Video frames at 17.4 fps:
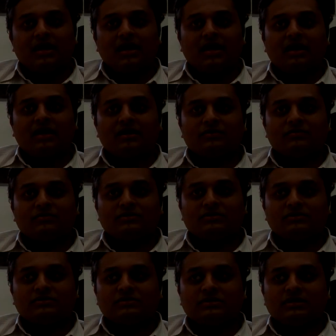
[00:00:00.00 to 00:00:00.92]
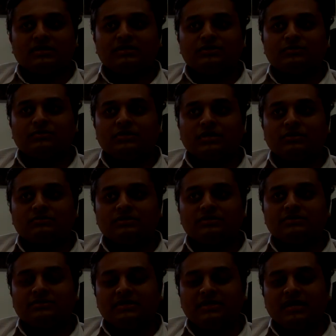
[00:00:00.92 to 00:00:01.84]
It was in
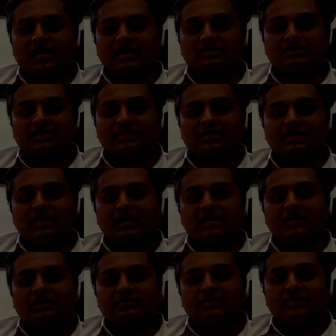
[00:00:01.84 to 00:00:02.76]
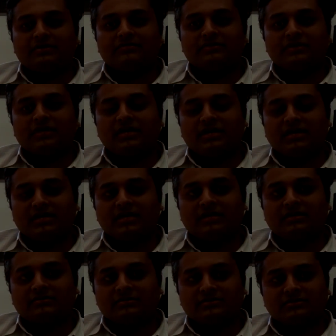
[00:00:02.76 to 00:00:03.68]
2003 actually. I applied for the NID
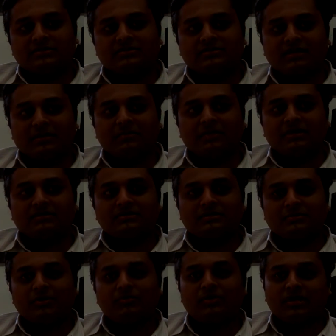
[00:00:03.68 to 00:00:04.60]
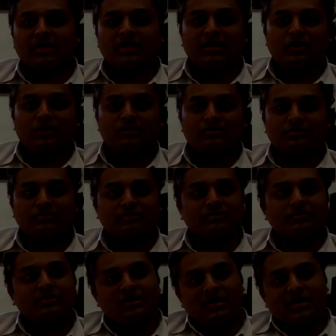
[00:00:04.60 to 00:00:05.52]
entrance exam and somehow luckily got through
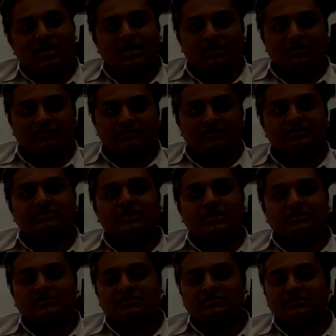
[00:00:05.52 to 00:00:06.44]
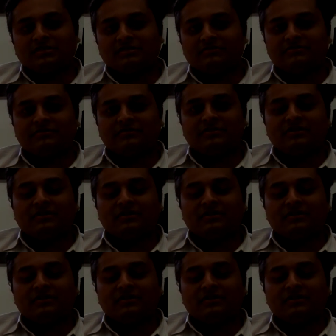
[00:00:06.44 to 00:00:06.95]
in the first chance itself.